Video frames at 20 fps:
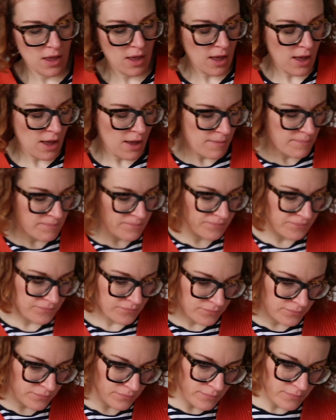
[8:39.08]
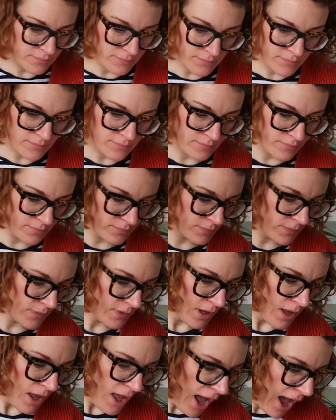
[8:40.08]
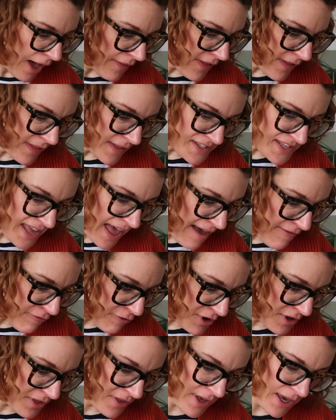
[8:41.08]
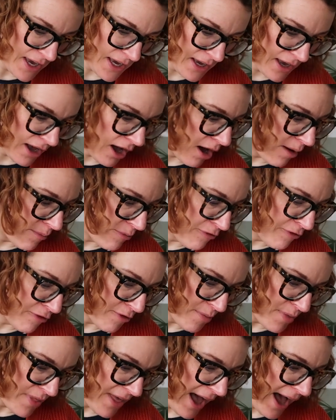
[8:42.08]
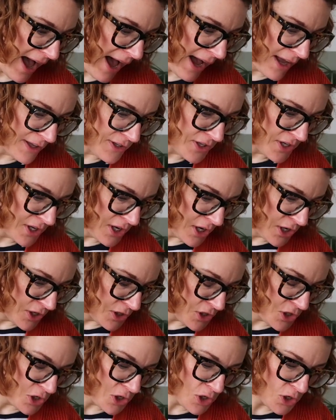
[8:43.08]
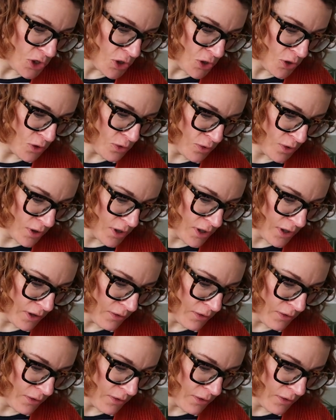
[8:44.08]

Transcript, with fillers: Um, and then there's everything up from that to,